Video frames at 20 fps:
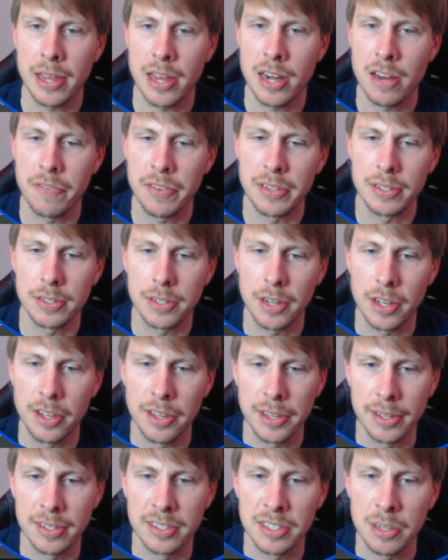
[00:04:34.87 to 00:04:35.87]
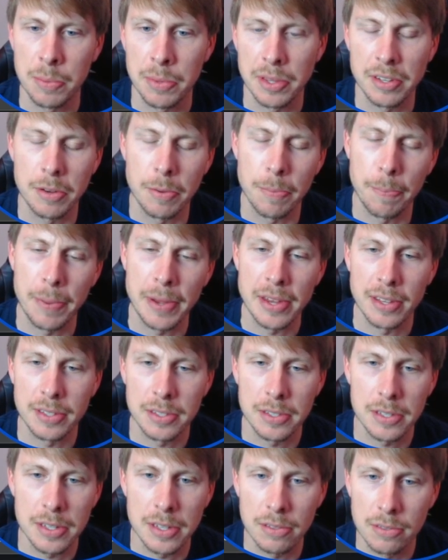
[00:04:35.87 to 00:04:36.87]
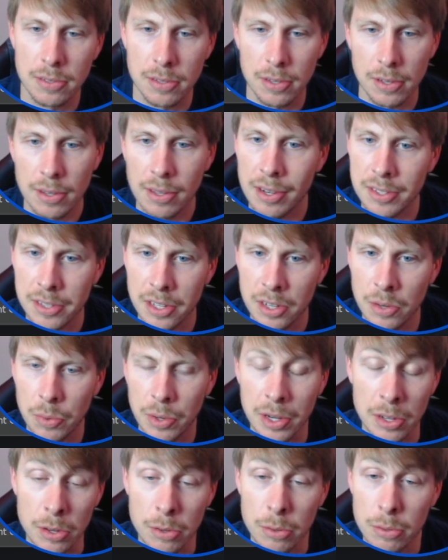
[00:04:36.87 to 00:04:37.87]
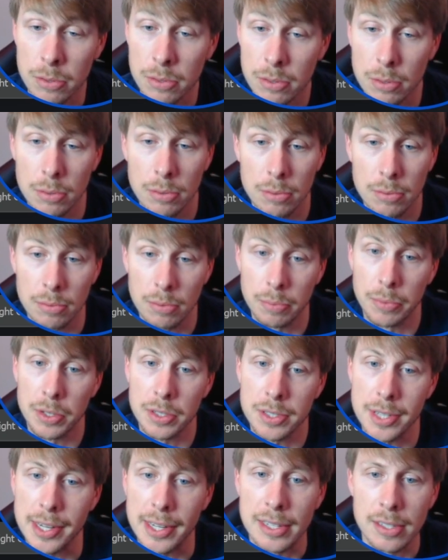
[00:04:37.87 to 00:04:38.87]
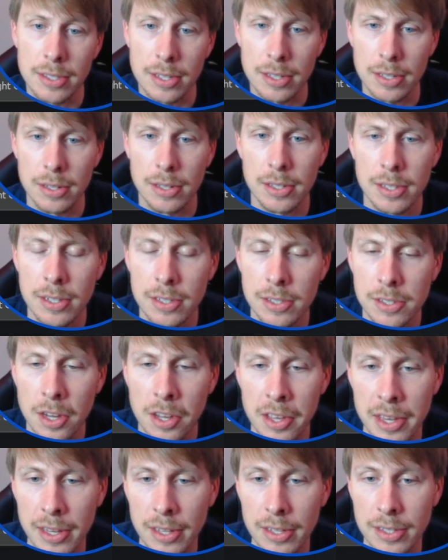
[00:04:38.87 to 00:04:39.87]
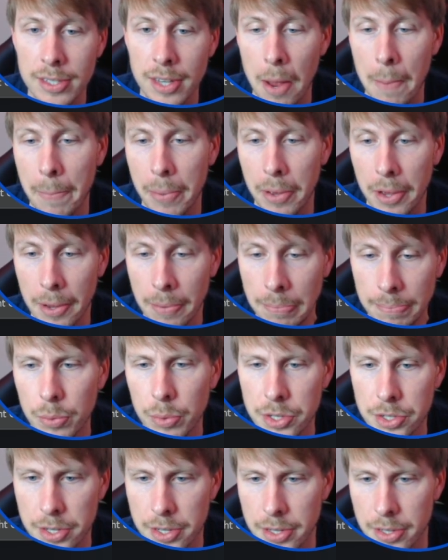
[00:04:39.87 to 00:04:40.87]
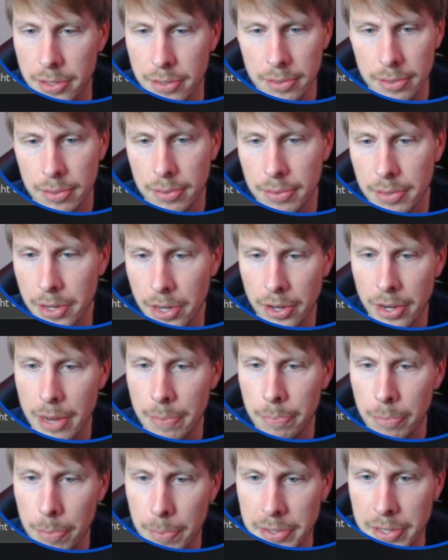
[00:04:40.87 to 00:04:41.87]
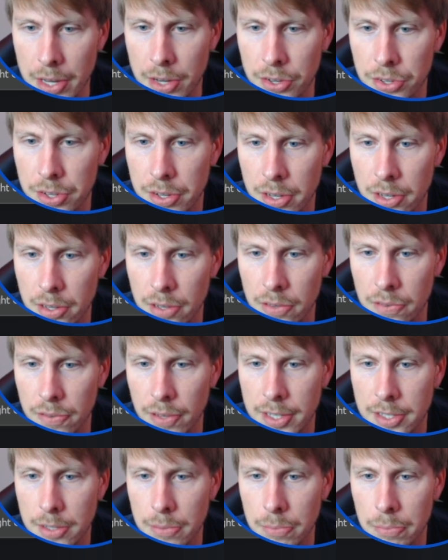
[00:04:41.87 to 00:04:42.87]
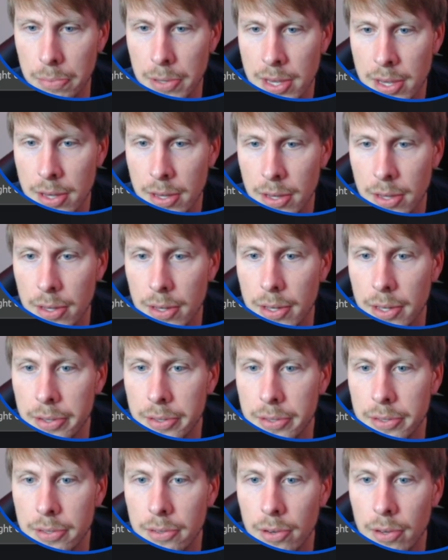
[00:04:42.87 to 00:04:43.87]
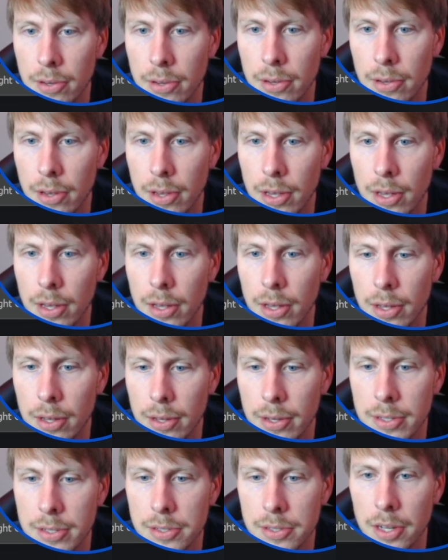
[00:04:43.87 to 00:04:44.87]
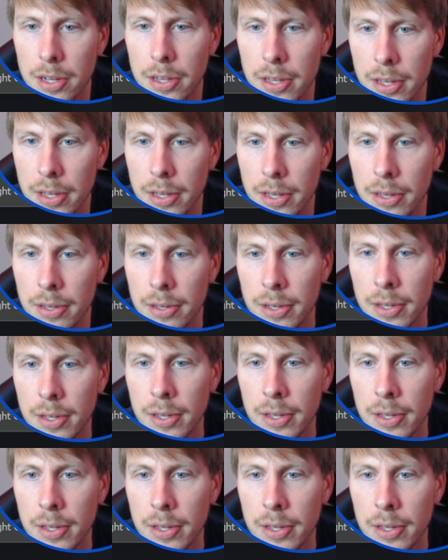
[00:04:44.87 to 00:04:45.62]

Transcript: kind of installing some of the dependencies that it's going to want to use. Looks like it's installing Samba, which is you know implementation of SMB. It's uh, installing